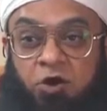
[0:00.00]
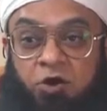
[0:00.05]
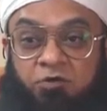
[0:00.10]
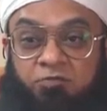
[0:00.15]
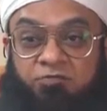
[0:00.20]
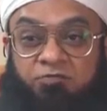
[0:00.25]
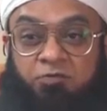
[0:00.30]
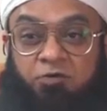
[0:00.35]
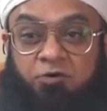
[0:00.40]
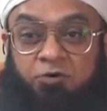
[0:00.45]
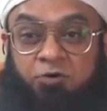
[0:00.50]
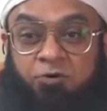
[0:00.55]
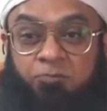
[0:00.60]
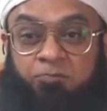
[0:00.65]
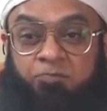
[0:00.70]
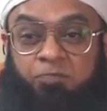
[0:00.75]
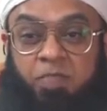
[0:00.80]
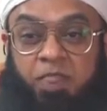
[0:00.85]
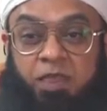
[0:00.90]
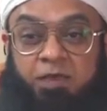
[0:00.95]
of uh,
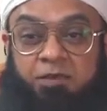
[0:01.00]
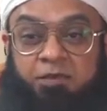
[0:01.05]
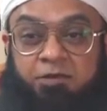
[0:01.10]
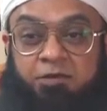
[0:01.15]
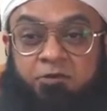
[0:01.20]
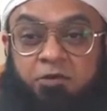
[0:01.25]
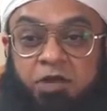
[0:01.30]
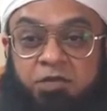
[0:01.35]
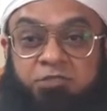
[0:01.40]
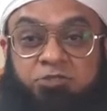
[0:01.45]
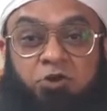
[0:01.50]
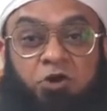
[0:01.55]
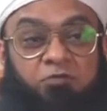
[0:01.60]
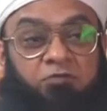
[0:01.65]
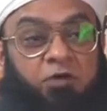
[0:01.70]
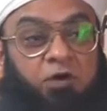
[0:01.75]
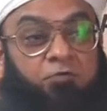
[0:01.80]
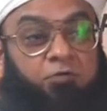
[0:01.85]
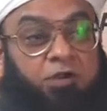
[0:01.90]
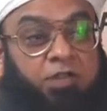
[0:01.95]
crux
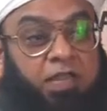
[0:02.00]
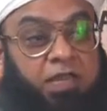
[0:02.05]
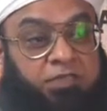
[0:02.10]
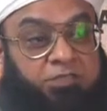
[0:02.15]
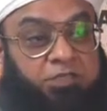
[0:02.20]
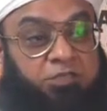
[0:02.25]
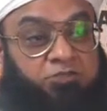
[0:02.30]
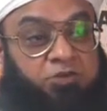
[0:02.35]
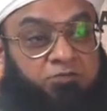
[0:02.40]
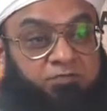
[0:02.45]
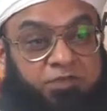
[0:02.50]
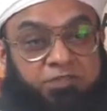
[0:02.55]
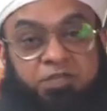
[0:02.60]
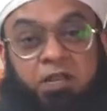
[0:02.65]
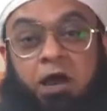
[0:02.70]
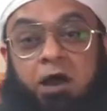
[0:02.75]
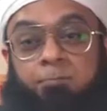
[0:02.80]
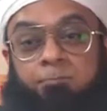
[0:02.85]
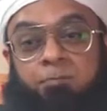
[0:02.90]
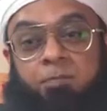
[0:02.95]
of our teachings of
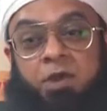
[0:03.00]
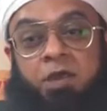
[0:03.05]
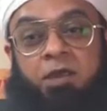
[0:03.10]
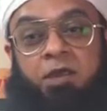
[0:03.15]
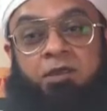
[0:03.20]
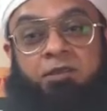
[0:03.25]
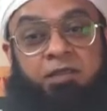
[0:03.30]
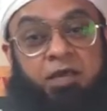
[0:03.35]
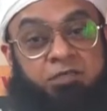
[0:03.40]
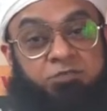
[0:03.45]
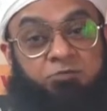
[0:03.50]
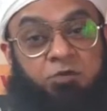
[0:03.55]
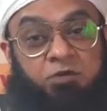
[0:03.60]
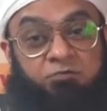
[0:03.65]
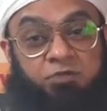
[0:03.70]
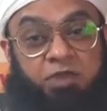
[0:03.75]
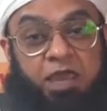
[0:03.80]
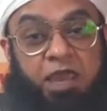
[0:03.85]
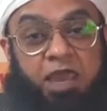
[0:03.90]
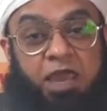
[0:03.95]
Islam. That's
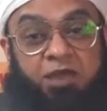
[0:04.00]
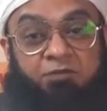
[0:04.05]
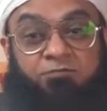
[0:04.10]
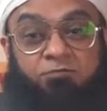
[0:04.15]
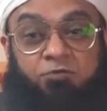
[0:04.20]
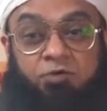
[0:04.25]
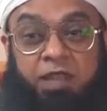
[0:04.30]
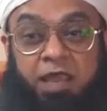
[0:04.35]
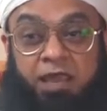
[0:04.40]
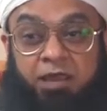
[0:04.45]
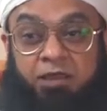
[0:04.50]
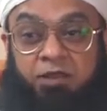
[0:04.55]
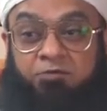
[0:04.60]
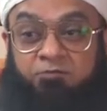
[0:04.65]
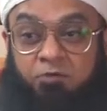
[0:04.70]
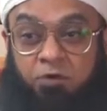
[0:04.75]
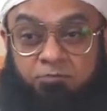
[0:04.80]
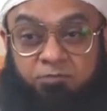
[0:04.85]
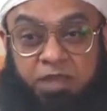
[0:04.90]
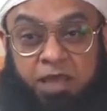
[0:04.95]
why we have to take
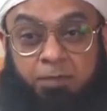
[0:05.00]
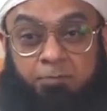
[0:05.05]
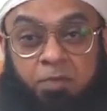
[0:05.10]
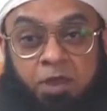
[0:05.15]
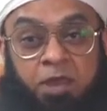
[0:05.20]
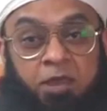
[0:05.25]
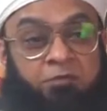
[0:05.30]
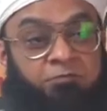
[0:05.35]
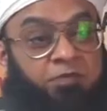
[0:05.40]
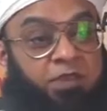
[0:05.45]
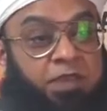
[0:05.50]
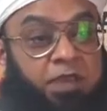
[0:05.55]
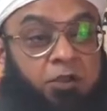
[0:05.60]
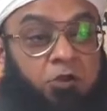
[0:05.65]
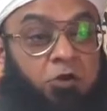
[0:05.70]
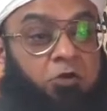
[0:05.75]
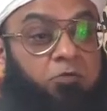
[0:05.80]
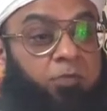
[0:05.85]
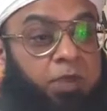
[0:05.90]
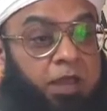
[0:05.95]
it from them. We
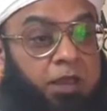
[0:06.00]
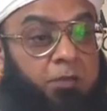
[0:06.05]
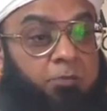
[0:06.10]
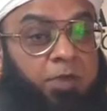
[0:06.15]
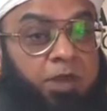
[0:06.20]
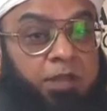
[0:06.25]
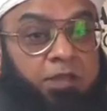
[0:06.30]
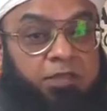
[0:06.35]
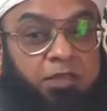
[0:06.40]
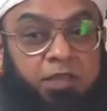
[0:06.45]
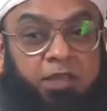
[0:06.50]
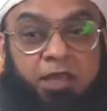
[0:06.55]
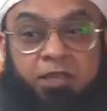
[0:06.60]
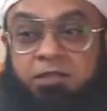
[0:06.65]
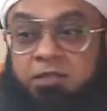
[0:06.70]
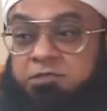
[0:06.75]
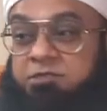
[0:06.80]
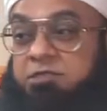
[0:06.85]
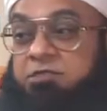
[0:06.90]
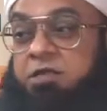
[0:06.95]
cannot make up anything,
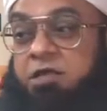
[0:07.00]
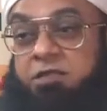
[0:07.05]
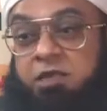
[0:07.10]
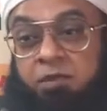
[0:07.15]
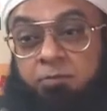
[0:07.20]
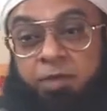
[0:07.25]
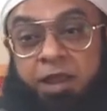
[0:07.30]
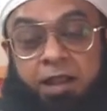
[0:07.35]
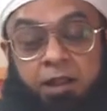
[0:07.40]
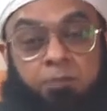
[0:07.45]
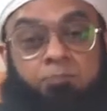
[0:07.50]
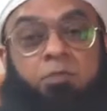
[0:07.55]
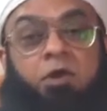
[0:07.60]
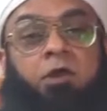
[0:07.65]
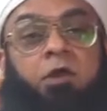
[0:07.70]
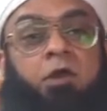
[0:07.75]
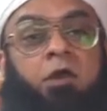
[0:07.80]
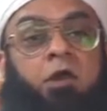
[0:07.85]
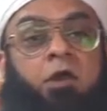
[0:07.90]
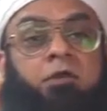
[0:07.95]
and this is nothing made up.
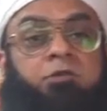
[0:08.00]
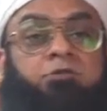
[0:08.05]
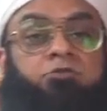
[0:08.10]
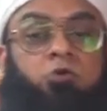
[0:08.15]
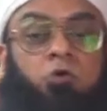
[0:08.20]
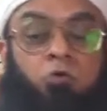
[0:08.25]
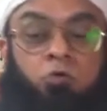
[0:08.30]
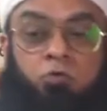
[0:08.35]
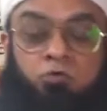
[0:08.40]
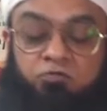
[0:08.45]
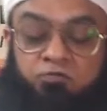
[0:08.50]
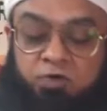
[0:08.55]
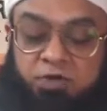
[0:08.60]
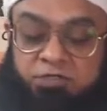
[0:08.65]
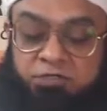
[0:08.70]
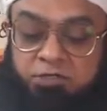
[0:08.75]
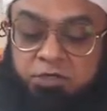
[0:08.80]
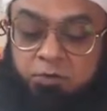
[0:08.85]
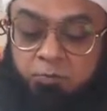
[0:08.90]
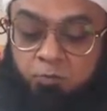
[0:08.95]
So,
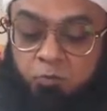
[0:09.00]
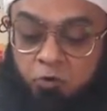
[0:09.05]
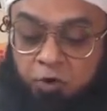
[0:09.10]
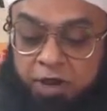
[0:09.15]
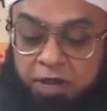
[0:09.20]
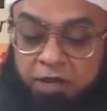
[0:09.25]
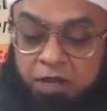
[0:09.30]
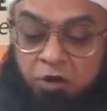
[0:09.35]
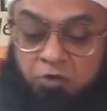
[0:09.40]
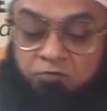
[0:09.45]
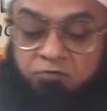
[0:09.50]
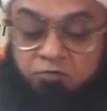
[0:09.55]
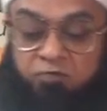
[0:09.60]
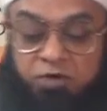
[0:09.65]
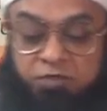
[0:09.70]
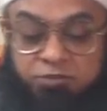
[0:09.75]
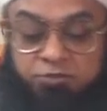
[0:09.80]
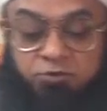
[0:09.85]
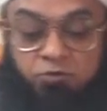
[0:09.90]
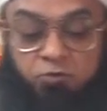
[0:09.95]
first point or
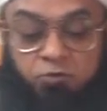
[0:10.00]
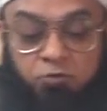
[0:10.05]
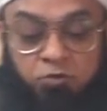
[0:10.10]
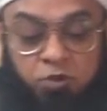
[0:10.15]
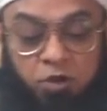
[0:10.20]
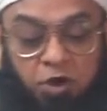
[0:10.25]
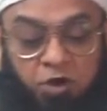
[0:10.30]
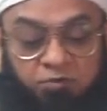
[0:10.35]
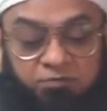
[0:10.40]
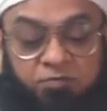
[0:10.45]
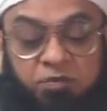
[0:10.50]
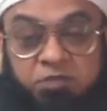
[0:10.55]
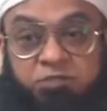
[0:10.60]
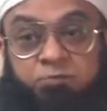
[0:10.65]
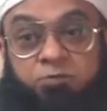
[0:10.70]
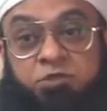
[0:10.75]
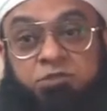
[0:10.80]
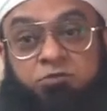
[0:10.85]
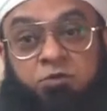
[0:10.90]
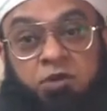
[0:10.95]
first rule of the
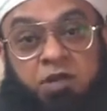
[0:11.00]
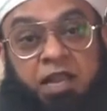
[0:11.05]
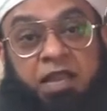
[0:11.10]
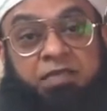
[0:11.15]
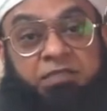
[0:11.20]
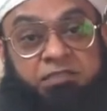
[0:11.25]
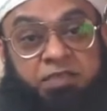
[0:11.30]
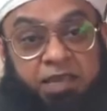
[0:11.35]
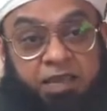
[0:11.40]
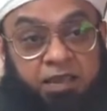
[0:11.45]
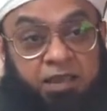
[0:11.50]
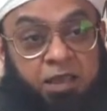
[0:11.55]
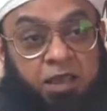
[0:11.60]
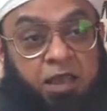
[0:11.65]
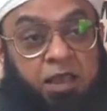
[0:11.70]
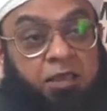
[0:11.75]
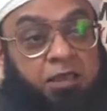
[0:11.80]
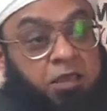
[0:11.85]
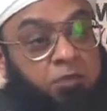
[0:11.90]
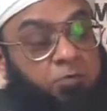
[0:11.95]
spiritual cleansing.
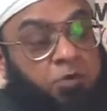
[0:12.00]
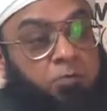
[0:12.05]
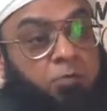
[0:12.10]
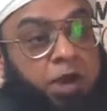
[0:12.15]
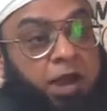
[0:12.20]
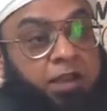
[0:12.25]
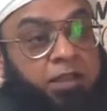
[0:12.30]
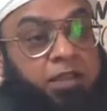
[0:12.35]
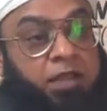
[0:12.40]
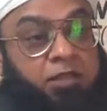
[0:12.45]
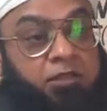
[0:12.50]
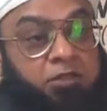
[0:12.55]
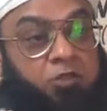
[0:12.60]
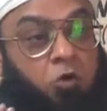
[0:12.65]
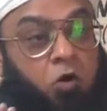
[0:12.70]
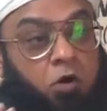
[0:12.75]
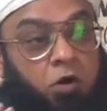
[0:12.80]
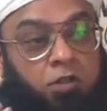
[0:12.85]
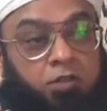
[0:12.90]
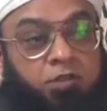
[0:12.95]
Keep in mind
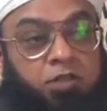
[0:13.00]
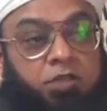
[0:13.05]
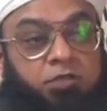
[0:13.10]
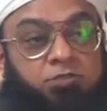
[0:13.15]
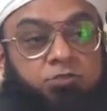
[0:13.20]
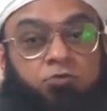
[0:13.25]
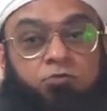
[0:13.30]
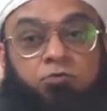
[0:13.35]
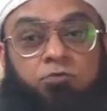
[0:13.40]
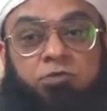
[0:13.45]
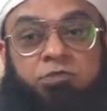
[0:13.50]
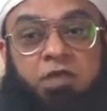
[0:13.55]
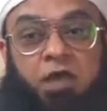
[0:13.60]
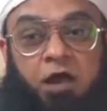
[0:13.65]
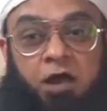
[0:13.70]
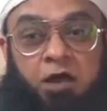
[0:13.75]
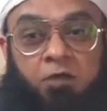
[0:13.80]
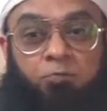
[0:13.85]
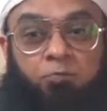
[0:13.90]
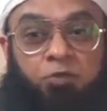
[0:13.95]
that all these rules
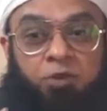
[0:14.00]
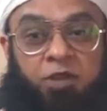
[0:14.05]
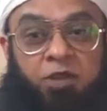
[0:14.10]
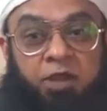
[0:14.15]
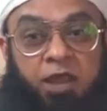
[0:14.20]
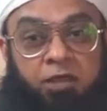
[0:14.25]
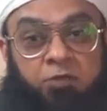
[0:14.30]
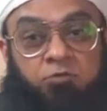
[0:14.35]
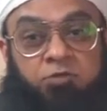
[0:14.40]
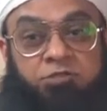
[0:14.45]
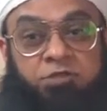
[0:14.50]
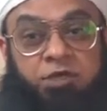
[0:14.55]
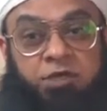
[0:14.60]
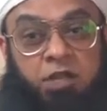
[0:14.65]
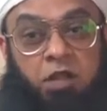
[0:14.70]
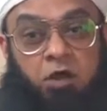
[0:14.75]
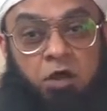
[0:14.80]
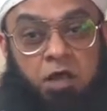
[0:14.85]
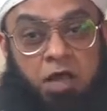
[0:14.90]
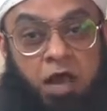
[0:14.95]
are
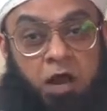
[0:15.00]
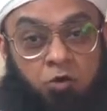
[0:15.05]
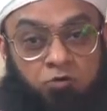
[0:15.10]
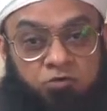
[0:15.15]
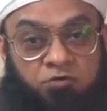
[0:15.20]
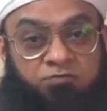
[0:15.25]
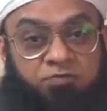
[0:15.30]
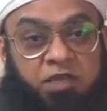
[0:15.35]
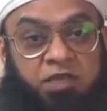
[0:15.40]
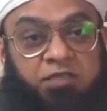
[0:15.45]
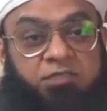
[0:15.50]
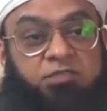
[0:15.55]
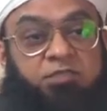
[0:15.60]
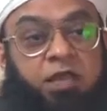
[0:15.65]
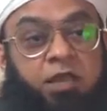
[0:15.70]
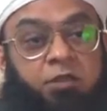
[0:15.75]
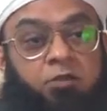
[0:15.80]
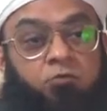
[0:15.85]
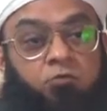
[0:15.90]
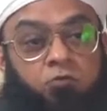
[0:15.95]
prerequisite. Out of these
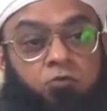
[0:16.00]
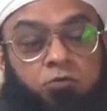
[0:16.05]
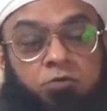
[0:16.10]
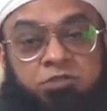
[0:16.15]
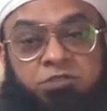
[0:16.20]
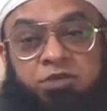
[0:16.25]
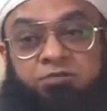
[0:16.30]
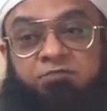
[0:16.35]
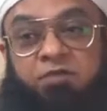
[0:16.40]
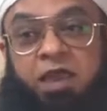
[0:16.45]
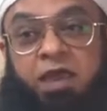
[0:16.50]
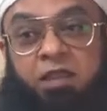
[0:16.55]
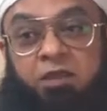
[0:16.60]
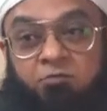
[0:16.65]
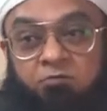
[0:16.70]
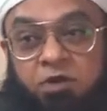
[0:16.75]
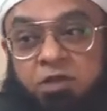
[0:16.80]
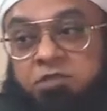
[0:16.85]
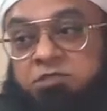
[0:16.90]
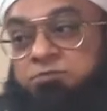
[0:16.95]
ten rules, if
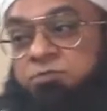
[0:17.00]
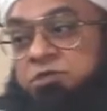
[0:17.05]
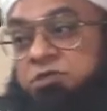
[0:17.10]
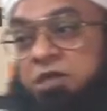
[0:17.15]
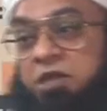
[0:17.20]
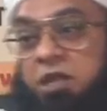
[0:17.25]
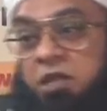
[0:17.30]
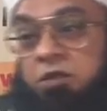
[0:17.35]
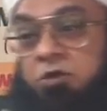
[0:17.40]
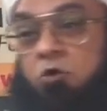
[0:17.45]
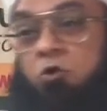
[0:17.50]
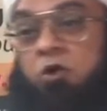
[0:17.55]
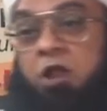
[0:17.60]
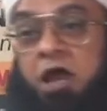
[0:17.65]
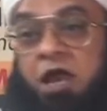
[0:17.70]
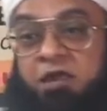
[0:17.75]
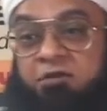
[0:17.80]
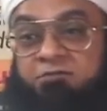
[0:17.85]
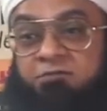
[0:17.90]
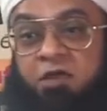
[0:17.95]
anyone is missing in your
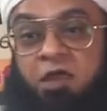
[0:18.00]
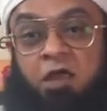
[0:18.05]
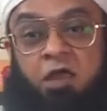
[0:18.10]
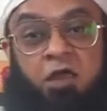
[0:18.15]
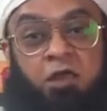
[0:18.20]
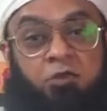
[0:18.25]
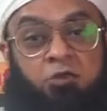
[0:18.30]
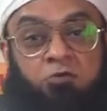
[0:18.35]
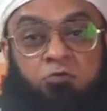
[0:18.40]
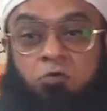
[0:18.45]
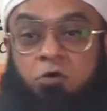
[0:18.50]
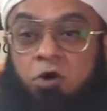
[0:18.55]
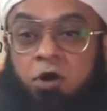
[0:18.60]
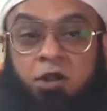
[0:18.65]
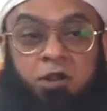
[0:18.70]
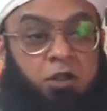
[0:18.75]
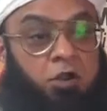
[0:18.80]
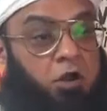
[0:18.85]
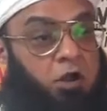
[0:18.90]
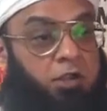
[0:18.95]
life, you
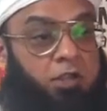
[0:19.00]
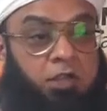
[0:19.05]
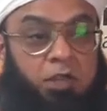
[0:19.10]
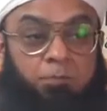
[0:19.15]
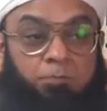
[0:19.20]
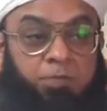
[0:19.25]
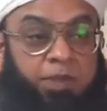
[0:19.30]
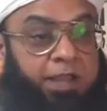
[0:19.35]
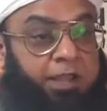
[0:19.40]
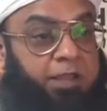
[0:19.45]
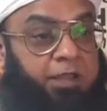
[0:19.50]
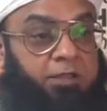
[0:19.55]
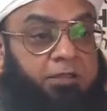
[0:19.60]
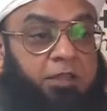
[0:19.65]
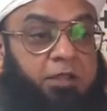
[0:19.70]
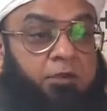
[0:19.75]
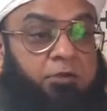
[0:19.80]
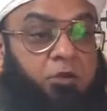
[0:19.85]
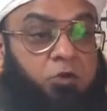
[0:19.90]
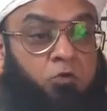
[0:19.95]
are not completing
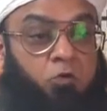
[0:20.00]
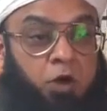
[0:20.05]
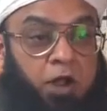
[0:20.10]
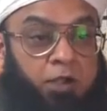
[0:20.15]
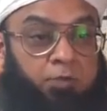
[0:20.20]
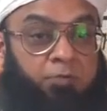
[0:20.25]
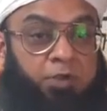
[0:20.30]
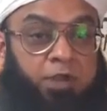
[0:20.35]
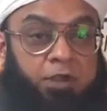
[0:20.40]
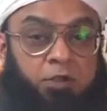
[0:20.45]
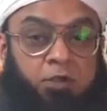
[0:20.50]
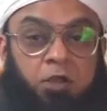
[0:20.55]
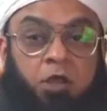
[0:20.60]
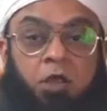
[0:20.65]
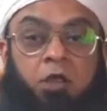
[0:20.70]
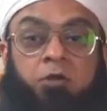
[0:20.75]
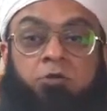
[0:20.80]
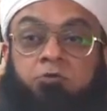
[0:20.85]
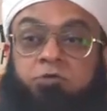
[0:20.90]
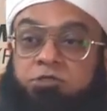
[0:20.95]
the requirement
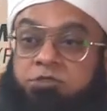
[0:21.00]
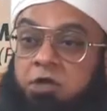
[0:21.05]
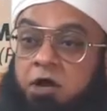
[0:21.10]
to